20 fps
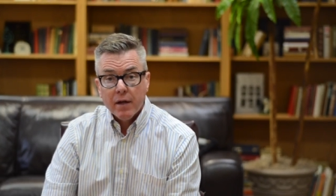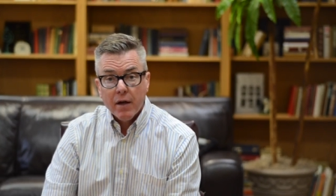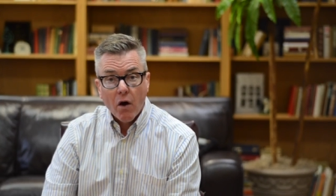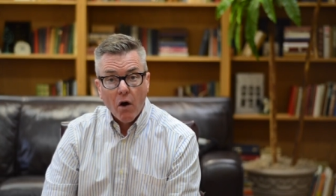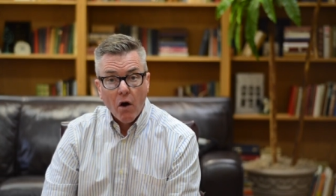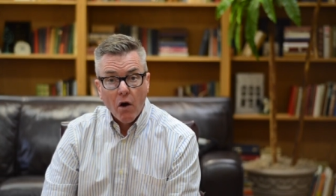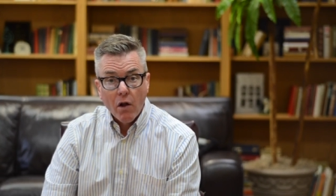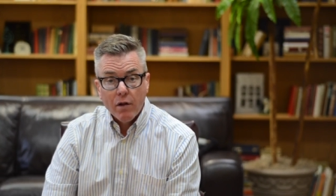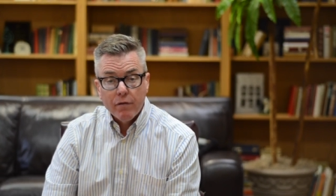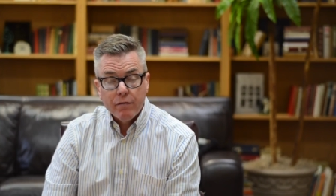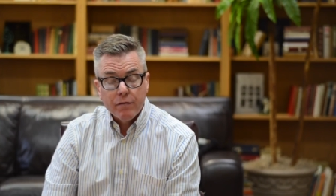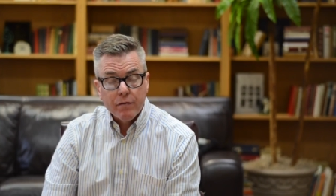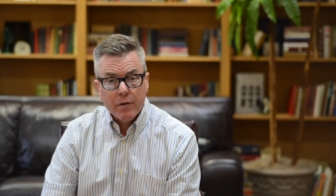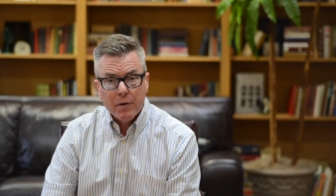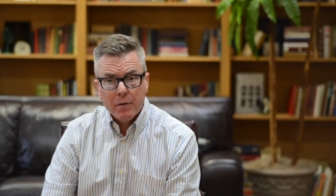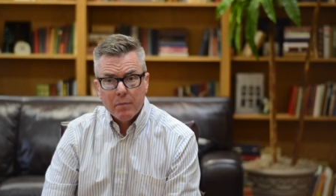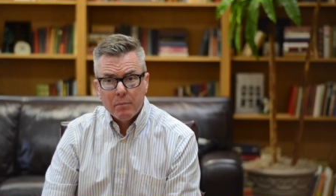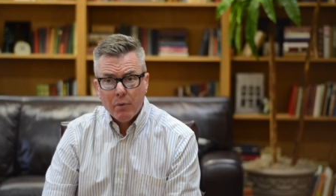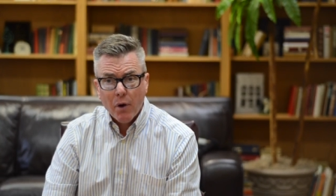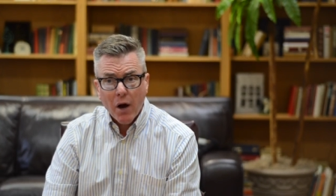All of
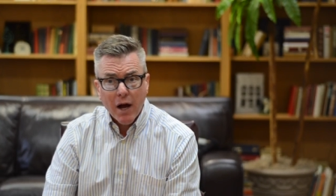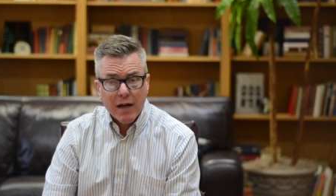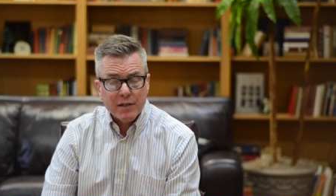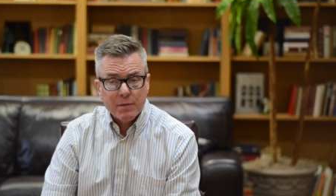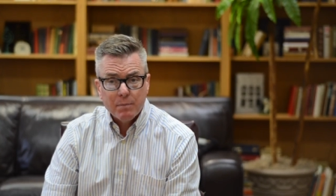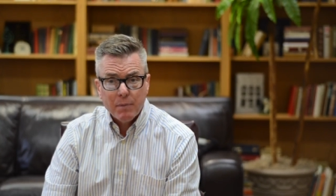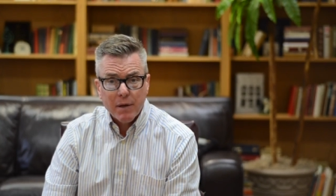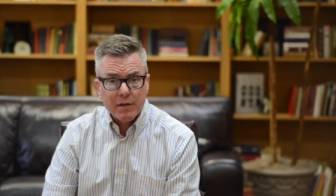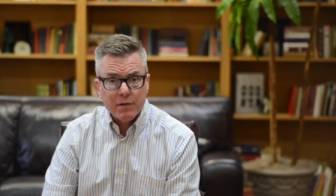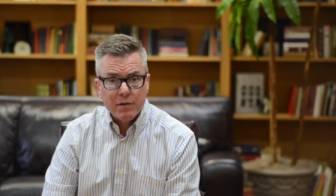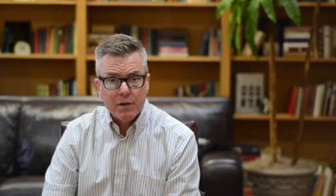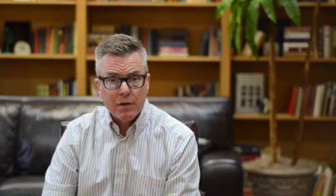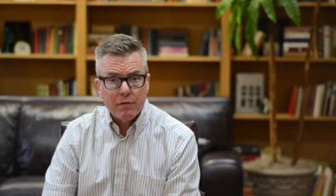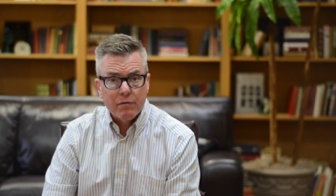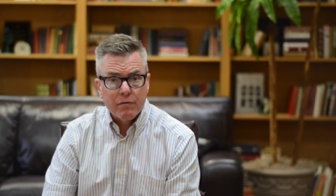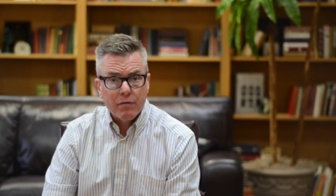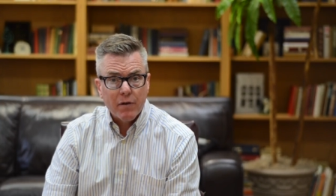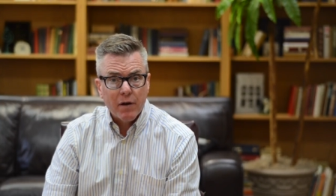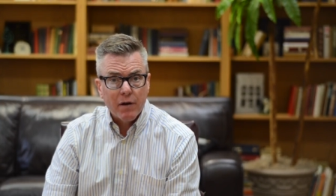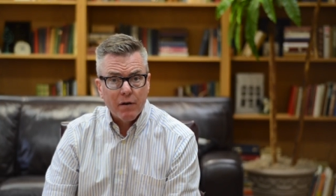the prospects
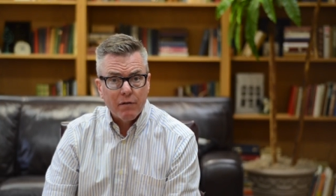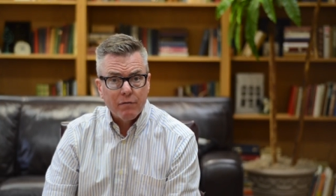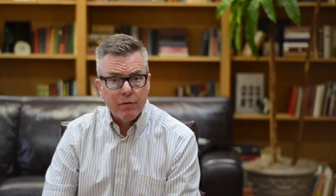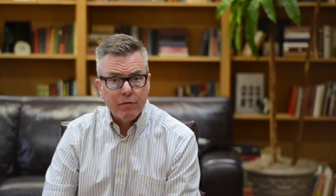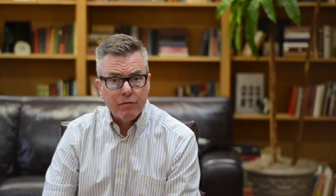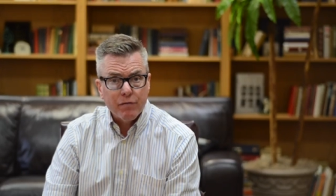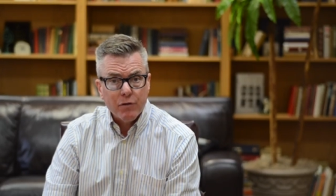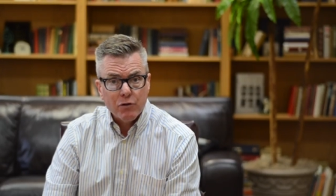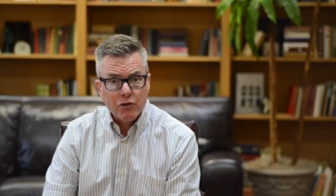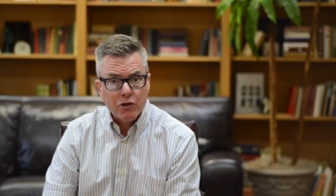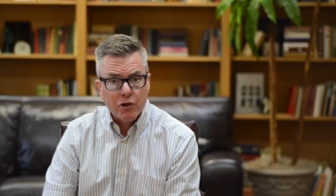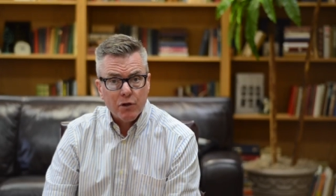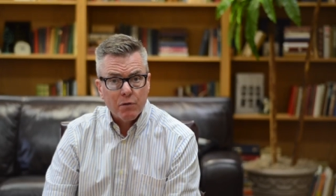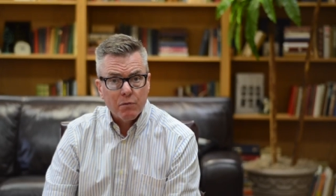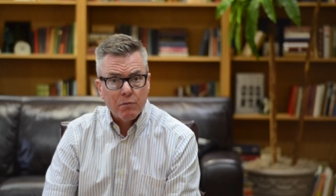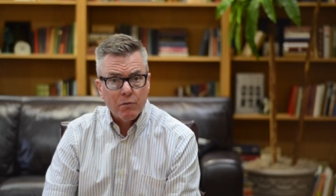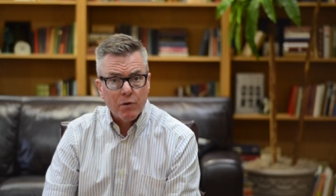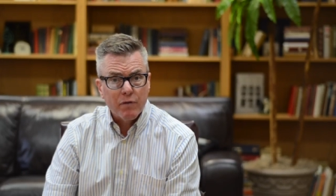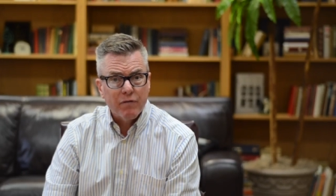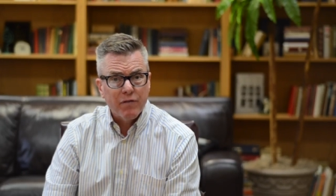of, of the
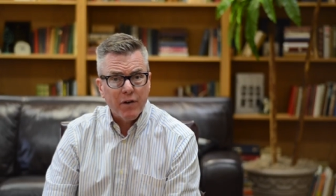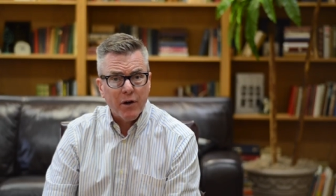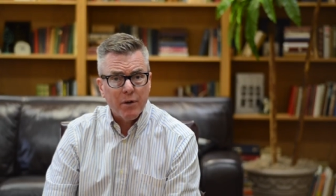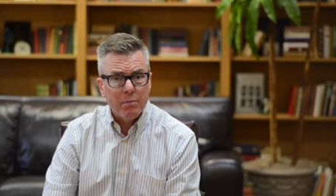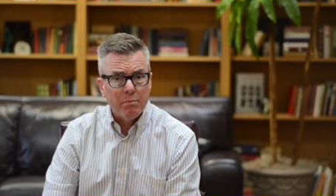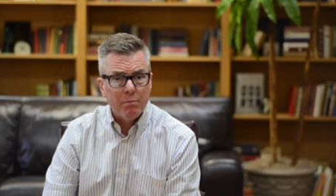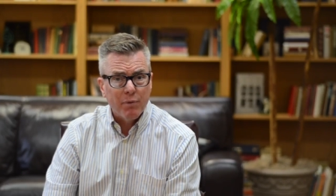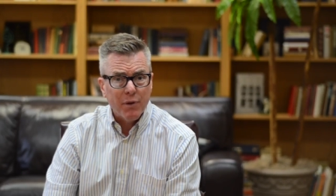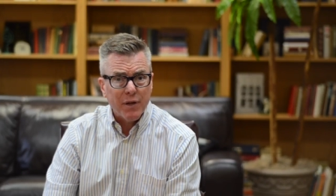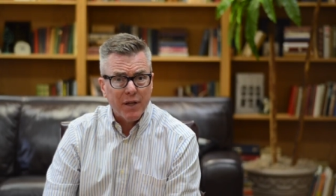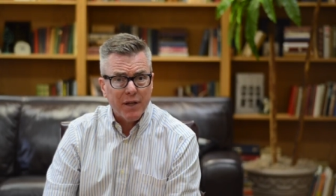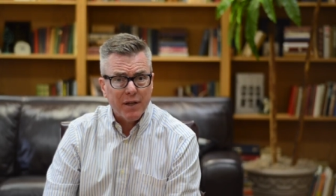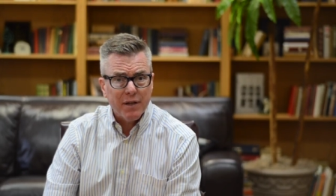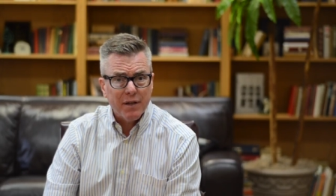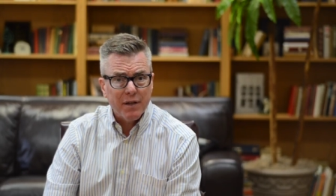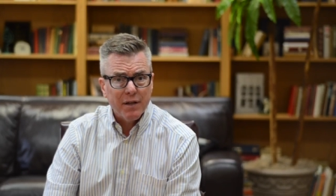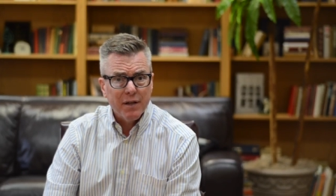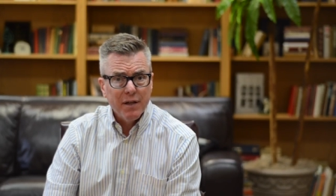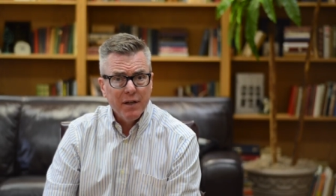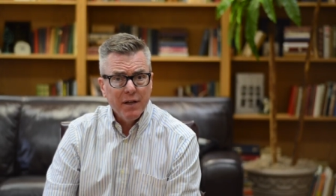future look very
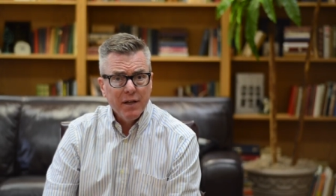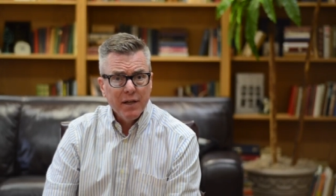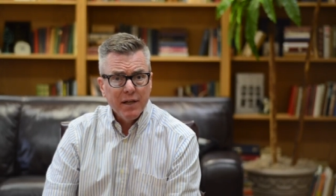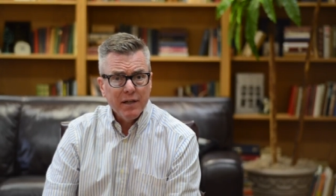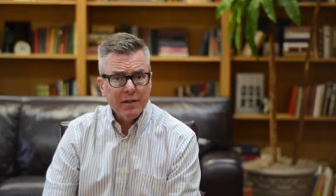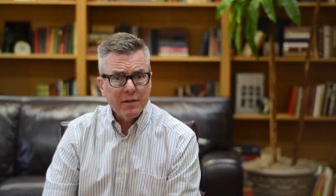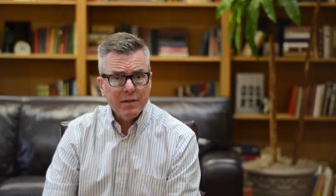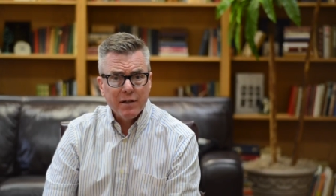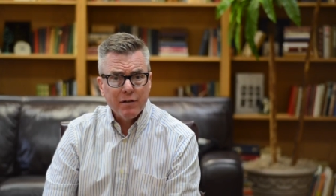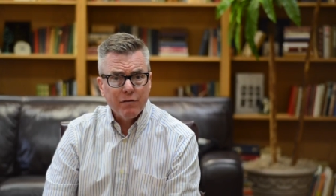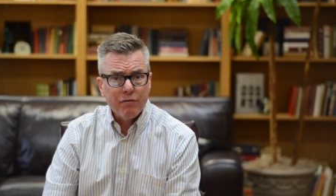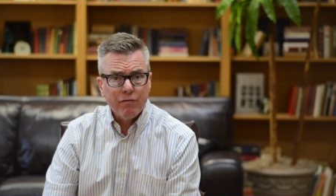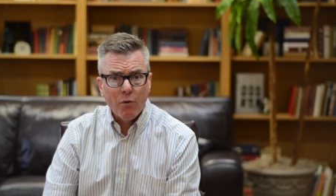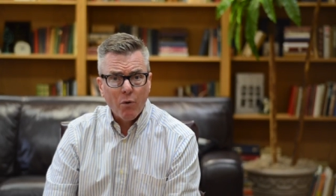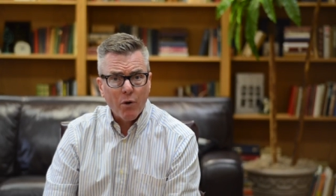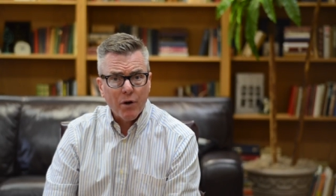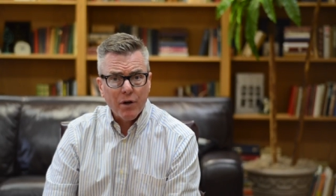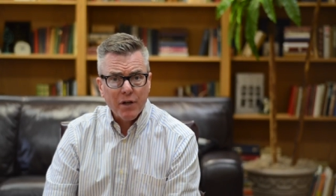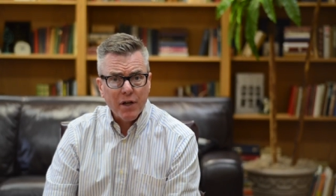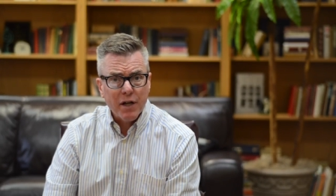bleak. He's in a
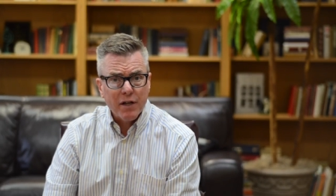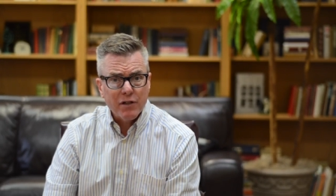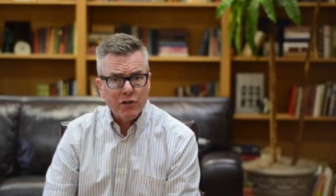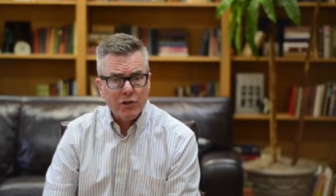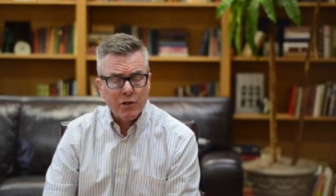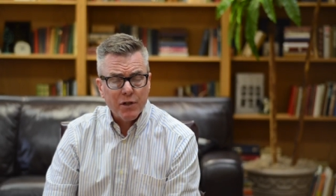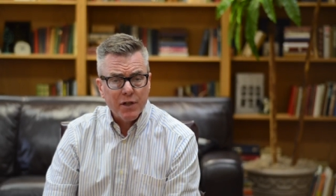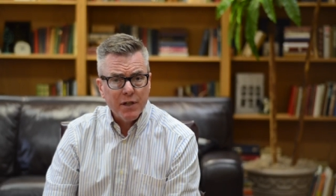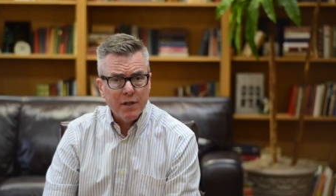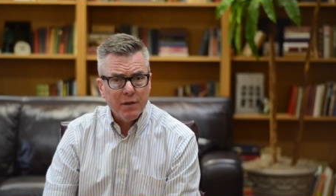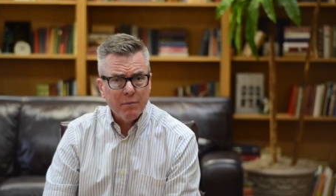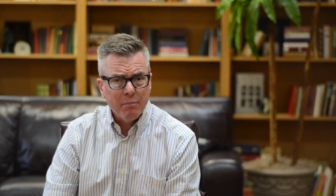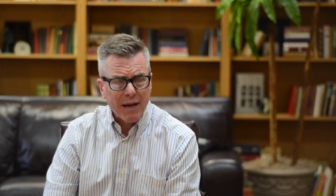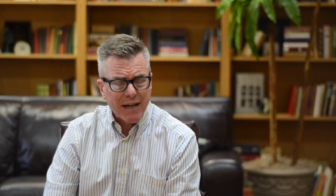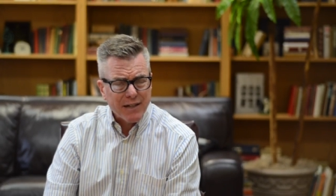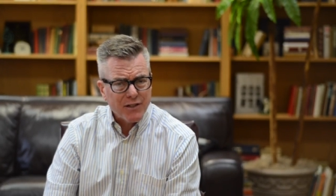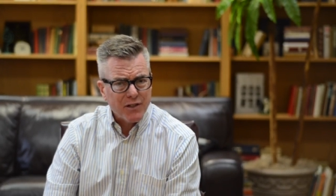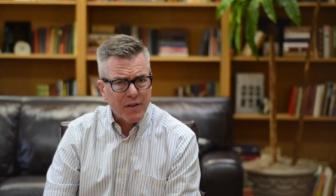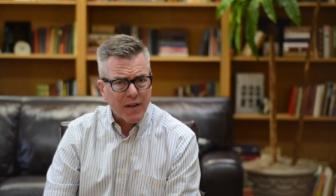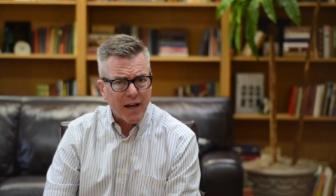foreign country.
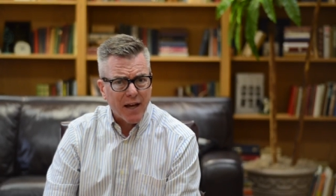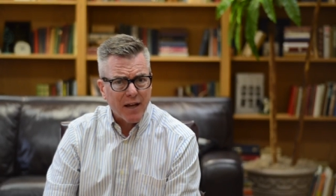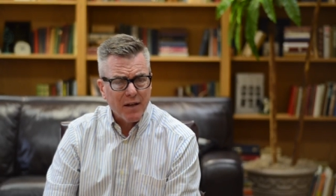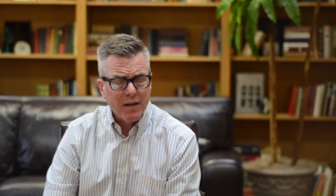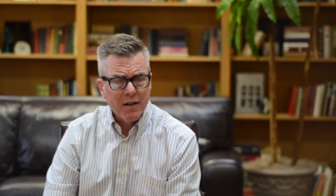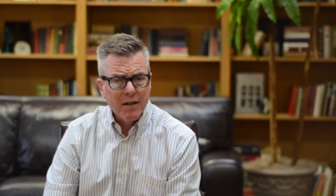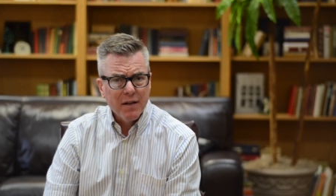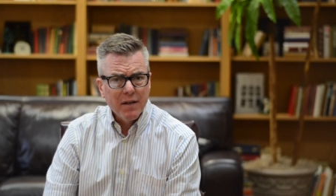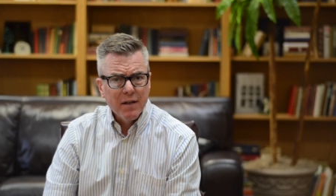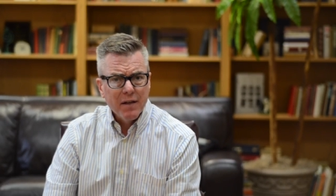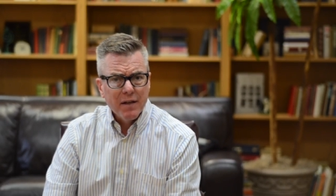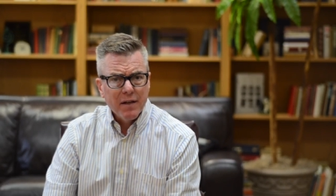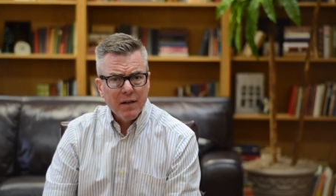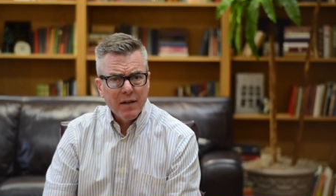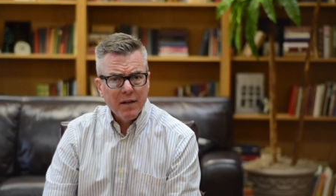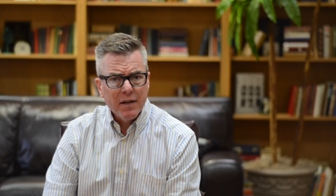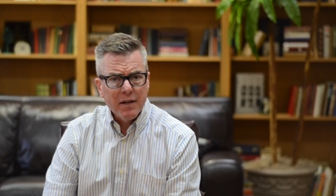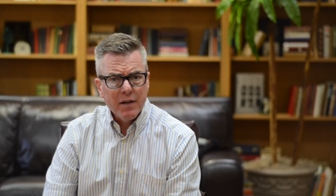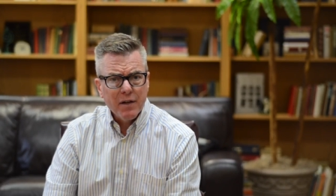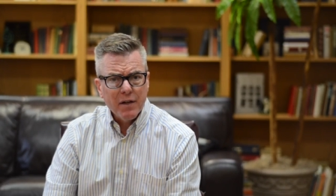Imagine
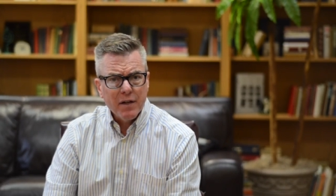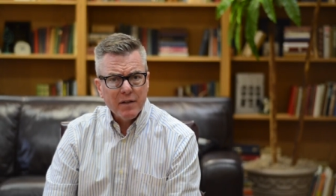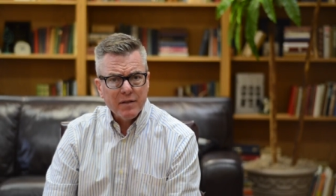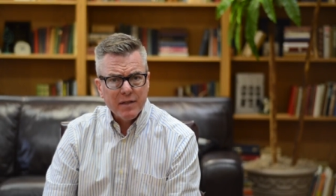that.